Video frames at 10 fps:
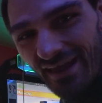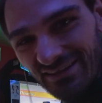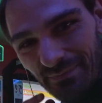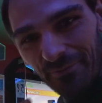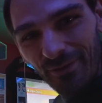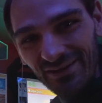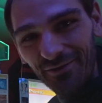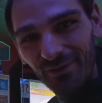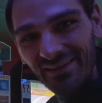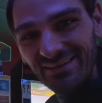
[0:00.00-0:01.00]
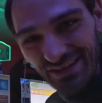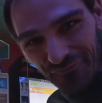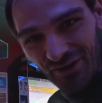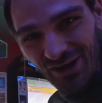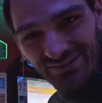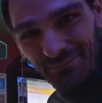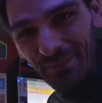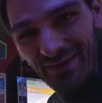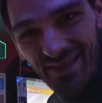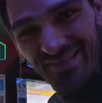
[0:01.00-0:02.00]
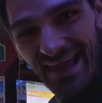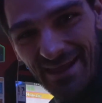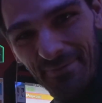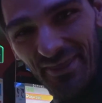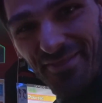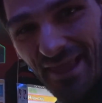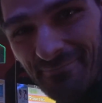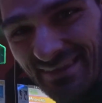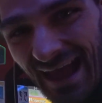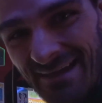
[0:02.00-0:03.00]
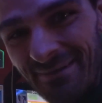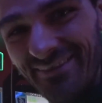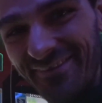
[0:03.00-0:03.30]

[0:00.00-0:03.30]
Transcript: out to be really, really difficult to play this game at the same time and